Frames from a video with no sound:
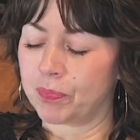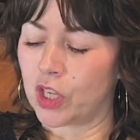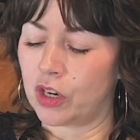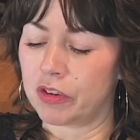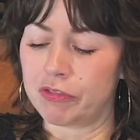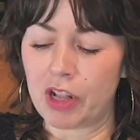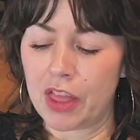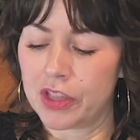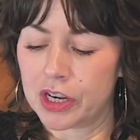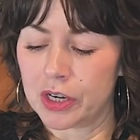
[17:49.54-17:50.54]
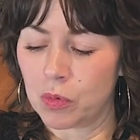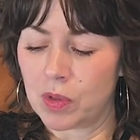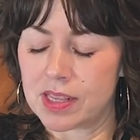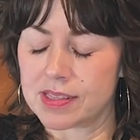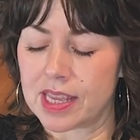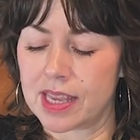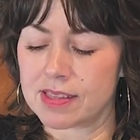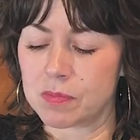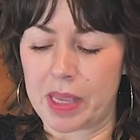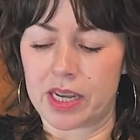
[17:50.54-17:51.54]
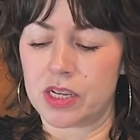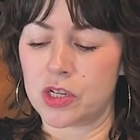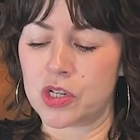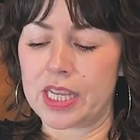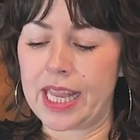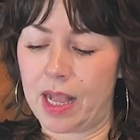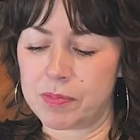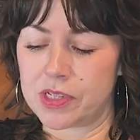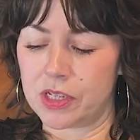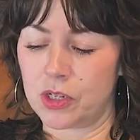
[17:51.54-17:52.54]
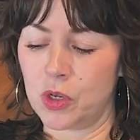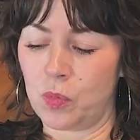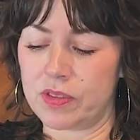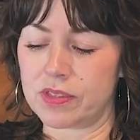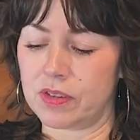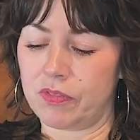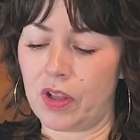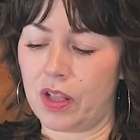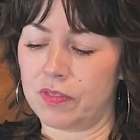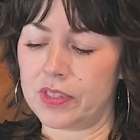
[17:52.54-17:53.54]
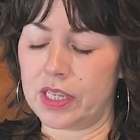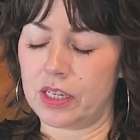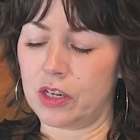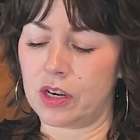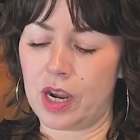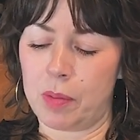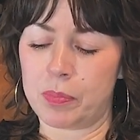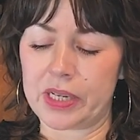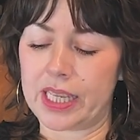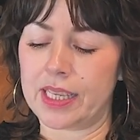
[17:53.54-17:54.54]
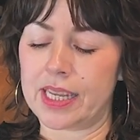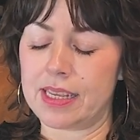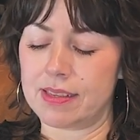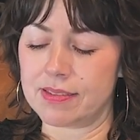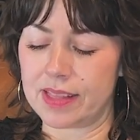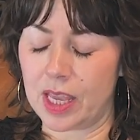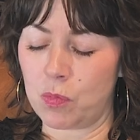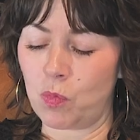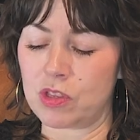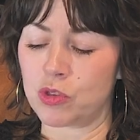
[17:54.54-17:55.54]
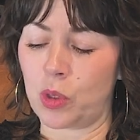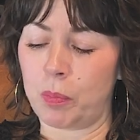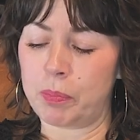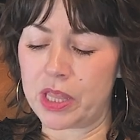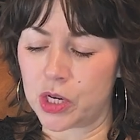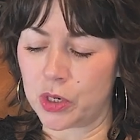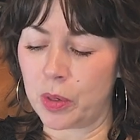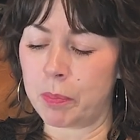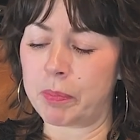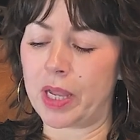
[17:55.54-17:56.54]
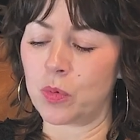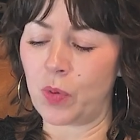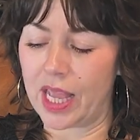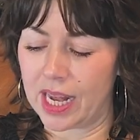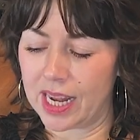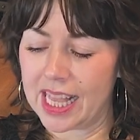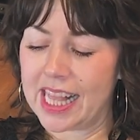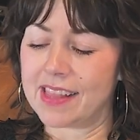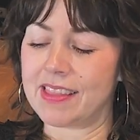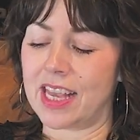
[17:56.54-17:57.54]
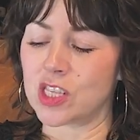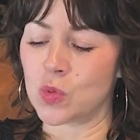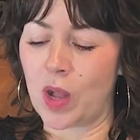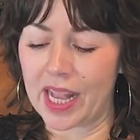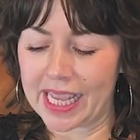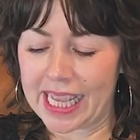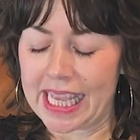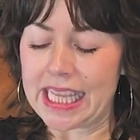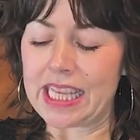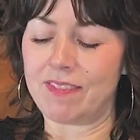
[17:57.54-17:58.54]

Her father was a Spanish captain who wasn't involved in her upbringing, and his name was Don Pedro Manuel de Azuaje y